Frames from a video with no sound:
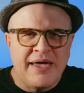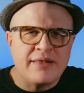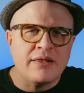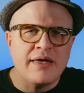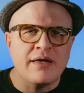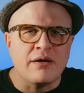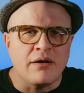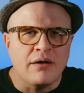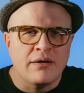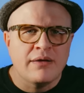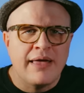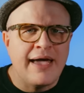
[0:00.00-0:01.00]
Band
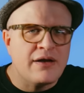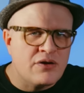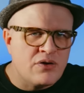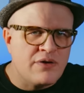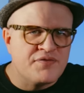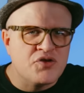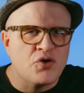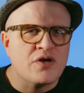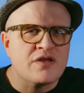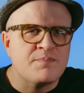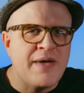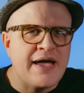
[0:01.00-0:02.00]
leader editor of
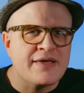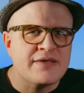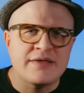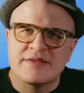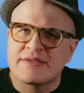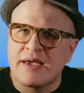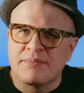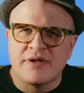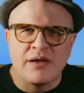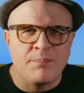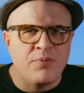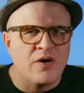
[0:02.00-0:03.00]
Circus Magazine, summed
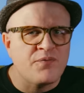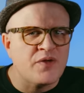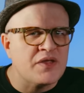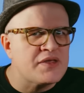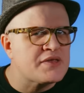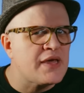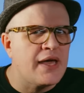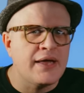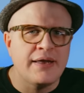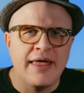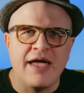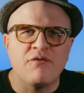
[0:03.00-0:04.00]
it up perfectly,
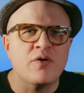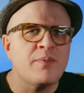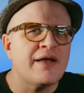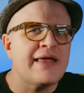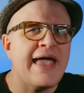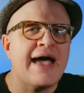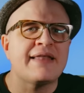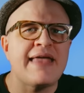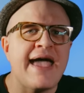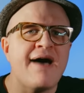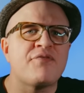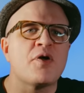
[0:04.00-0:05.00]
saying everybody had
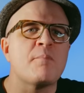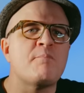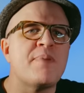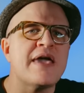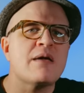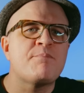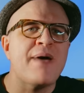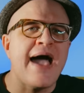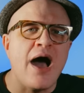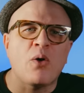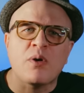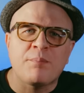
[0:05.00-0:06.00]
to have their big
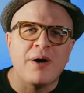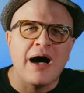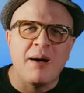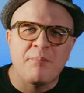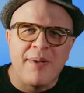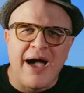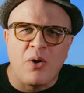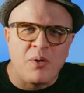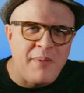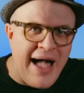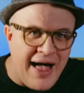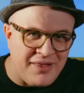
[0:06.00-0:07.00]
power pop
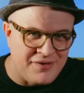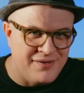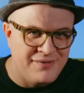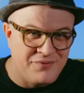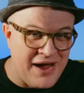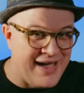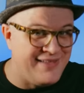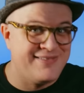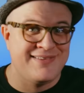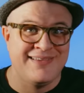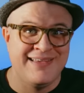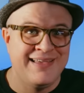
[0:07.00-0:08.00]
power ballad,
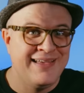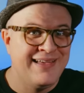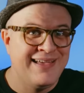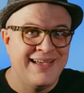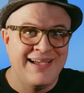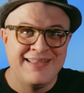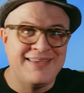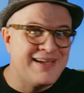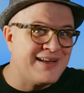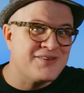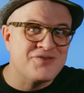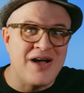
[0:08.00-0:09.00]
right? And you
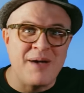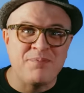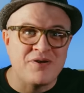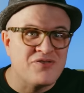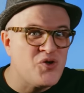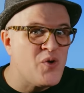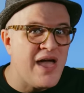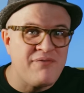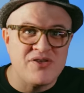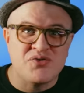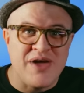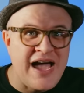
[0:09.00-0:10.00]
got to drop your two
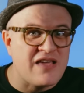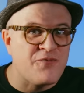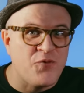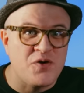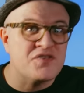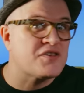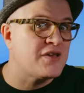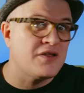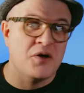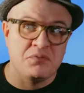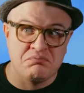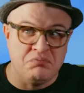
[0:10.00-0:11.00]
heavy tracks first so you
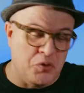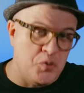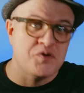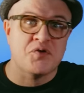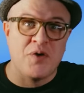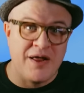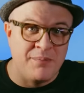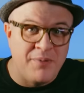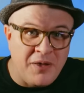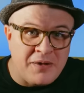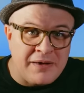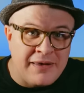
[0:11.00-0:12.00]
don't lose
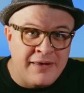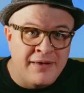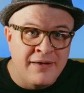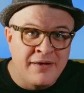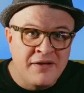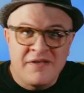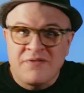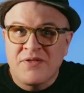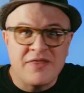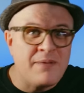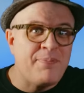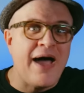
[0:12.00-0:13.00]
credibility.
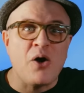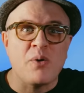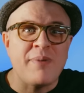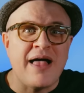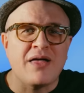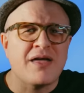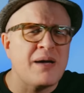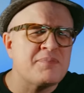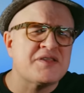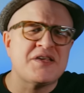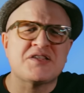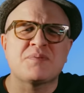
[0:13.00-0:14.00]
Then the power ballad
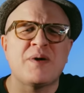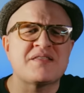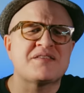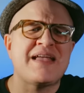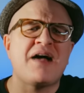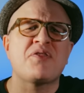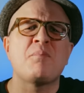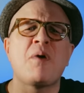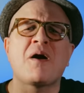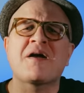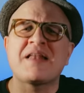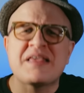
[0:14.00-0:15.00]
comes six months down the
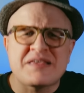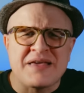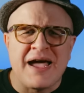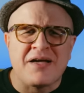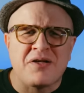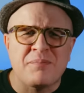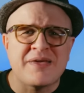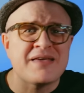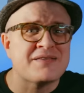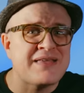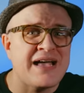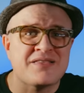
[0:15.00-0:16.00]
marketing cycle
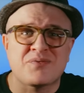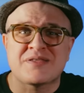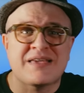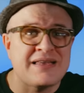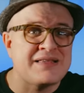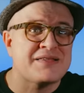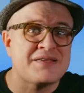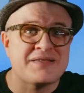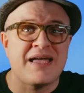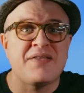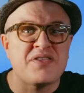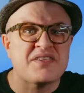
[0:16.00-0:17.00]
because that's what's going to
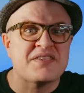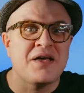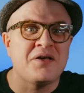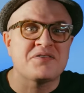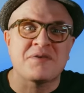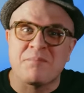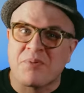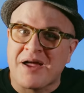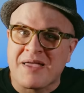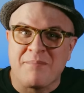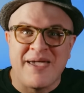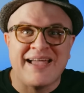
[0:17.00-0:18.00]
sustain the sales and
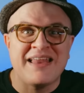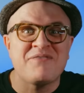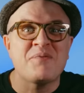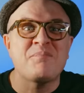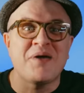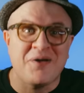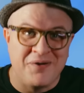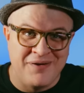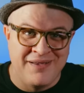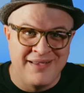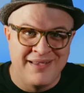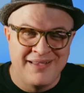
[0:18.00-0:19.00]
break a band even
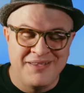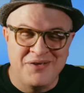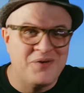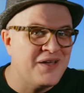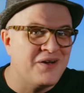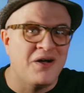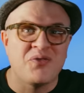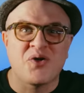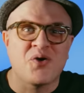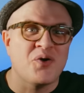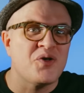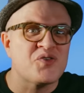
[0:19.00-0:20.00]
bigger. You know, get all the
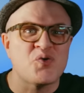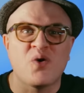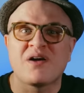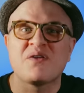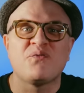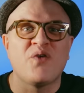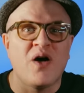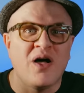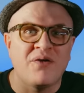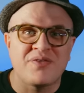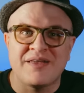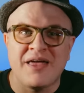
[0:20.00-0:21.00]
girls who aren't
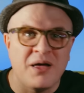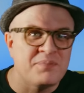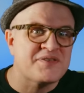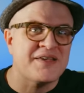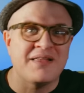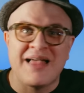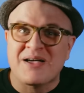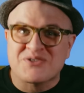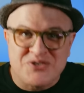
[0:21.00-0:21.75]
involved and help sell out